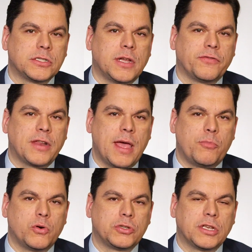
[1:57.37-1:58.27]
stuff at
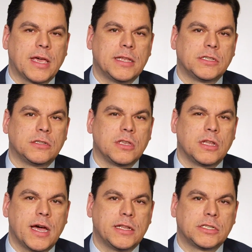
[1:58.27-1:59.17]
airports and gets into the
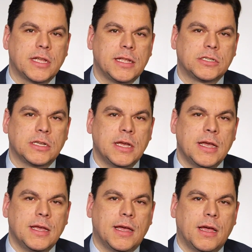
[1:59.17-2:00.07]
United States
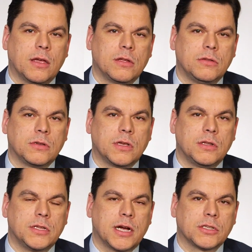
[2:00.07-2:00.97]
and can
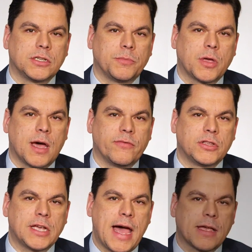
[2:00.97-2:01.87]
conduct some kind of
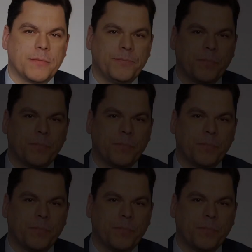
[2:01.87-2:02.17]
attack.